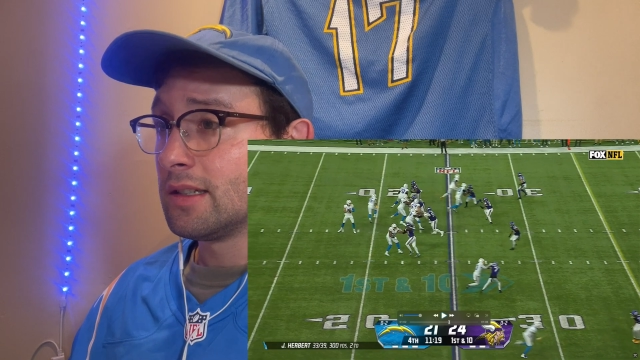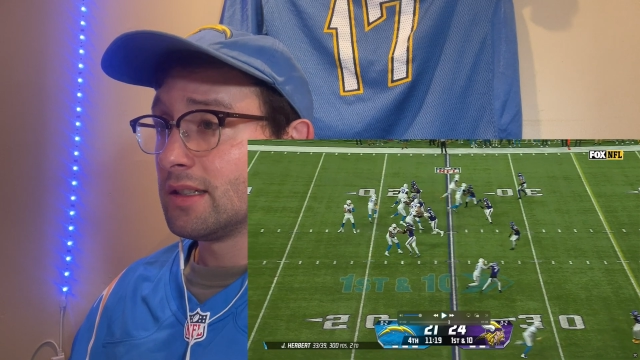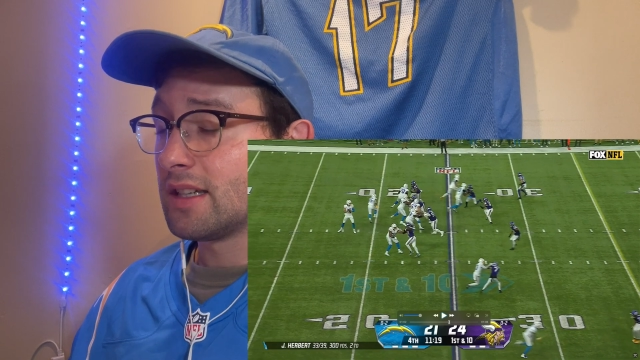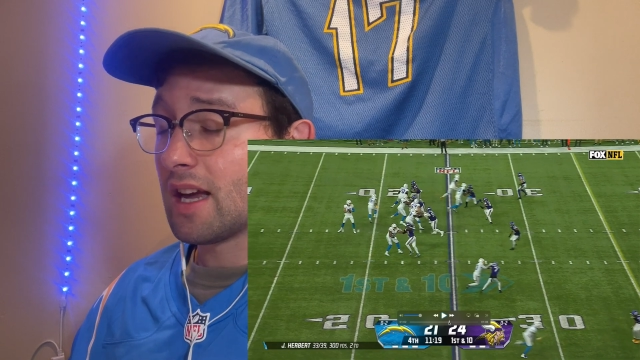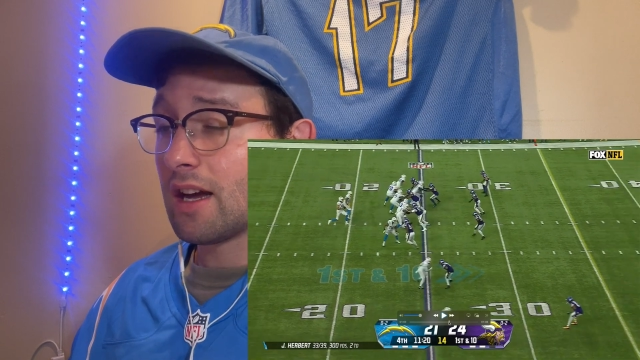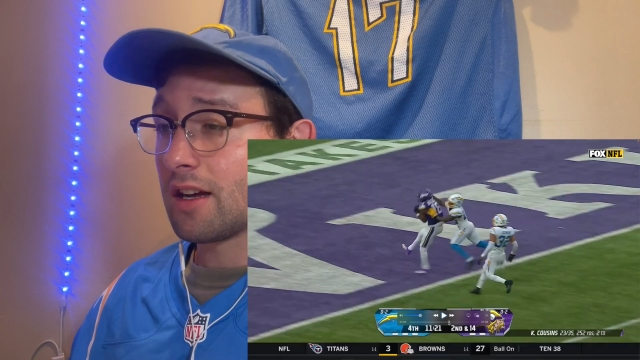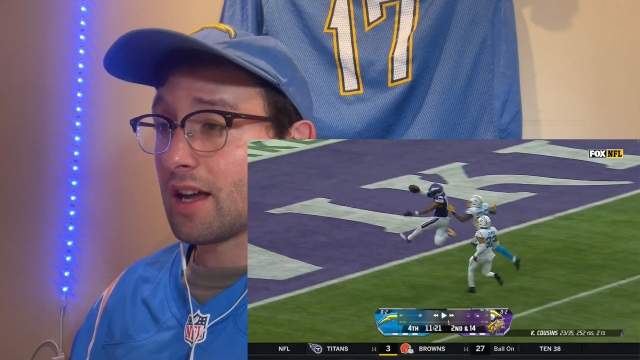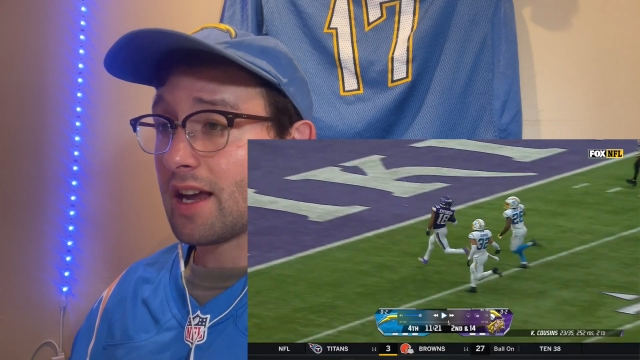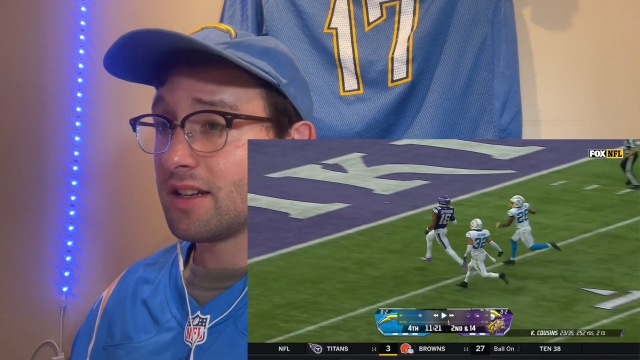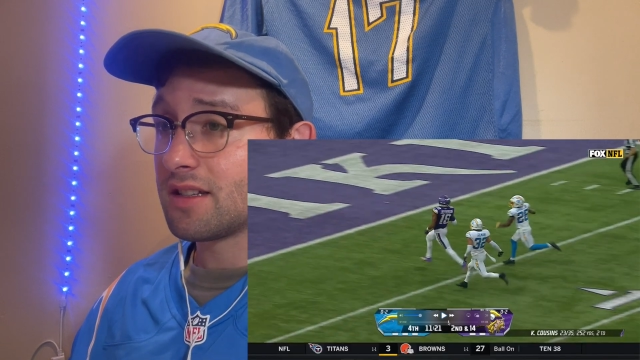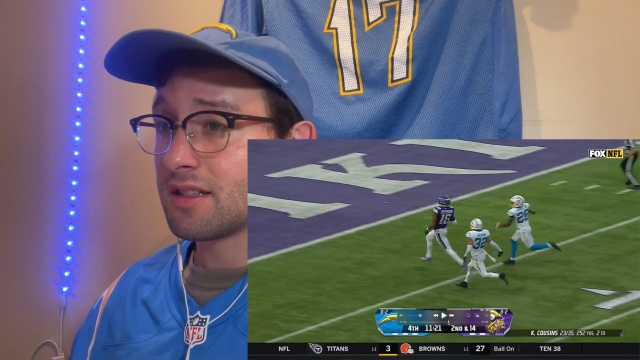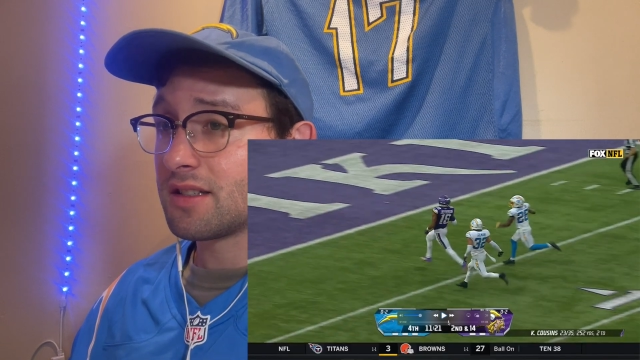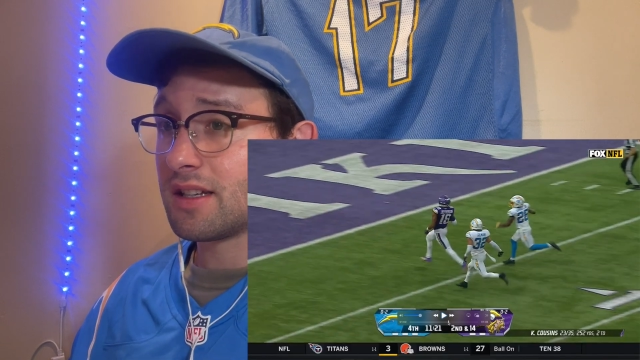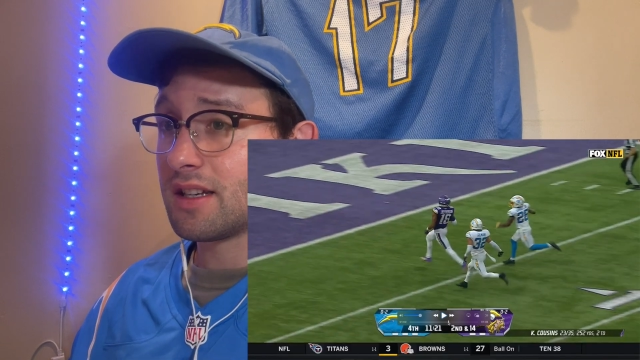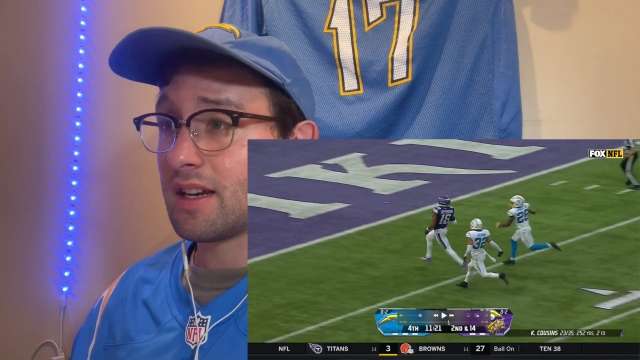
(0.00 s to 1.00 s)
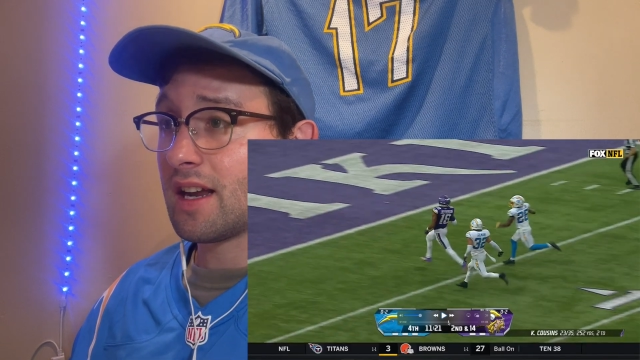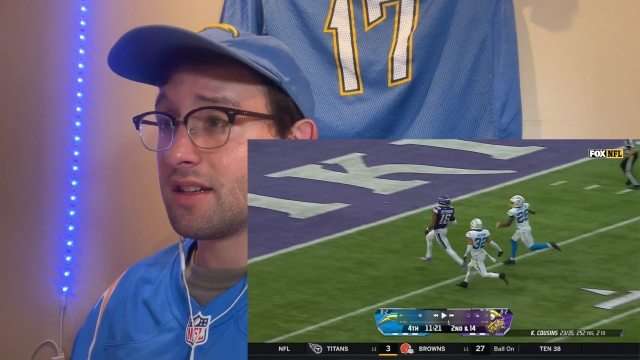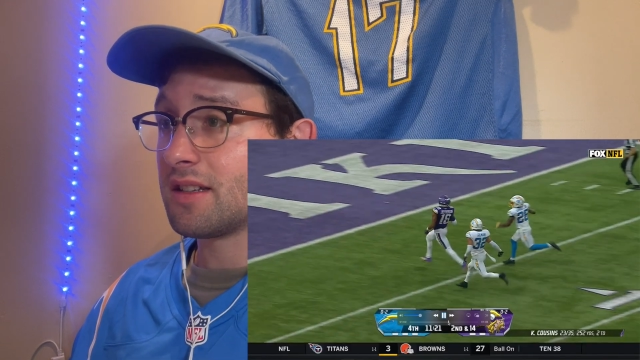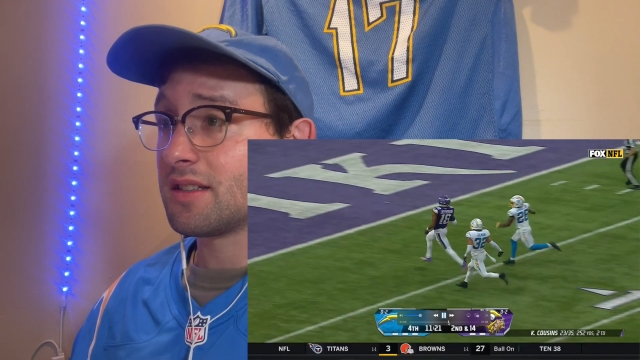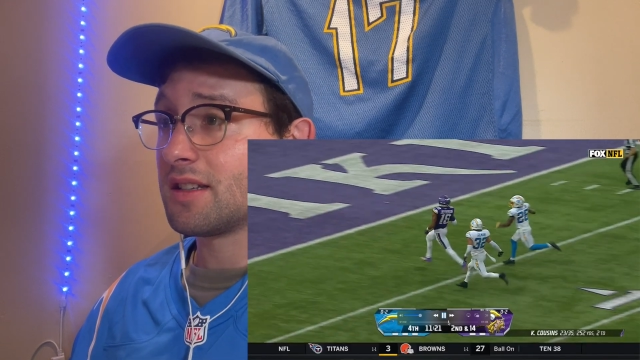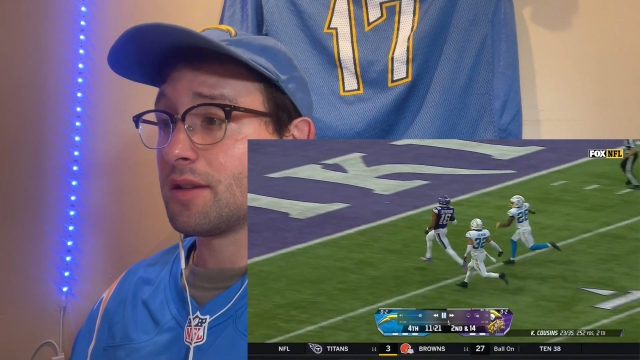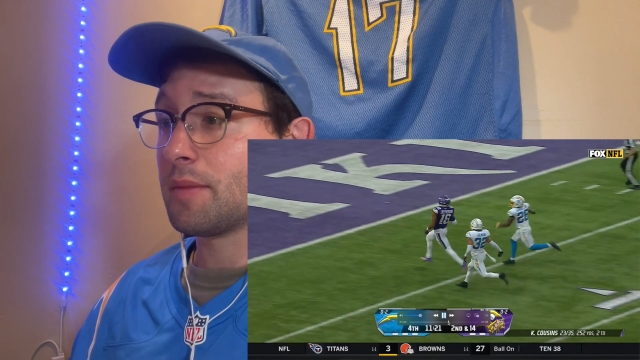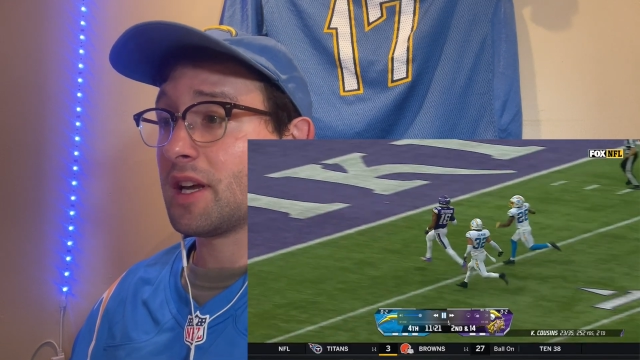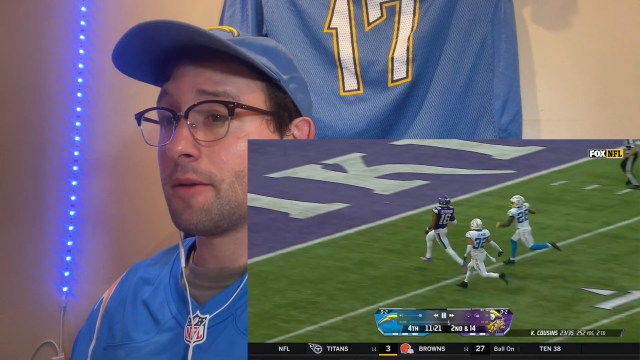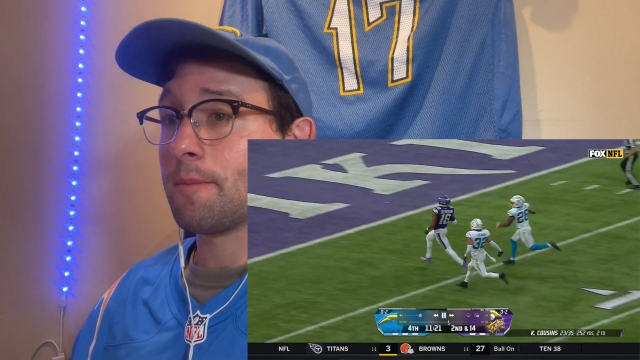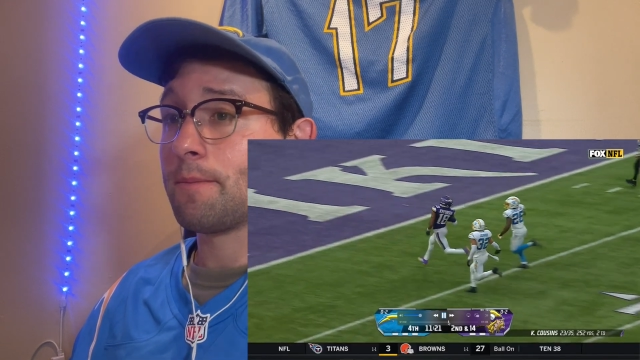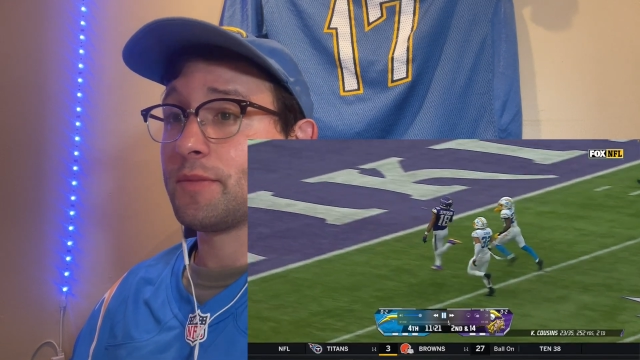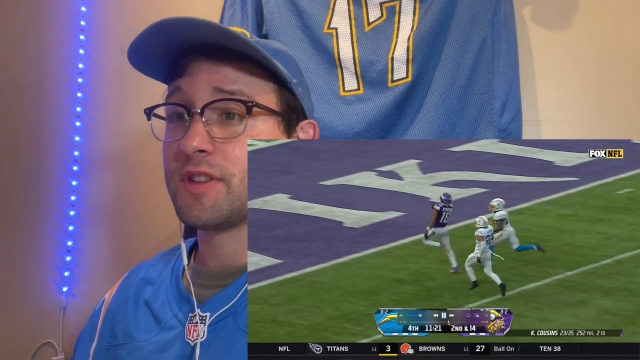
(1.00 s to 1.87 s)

yeah, hate to see it. Hate to see it, man.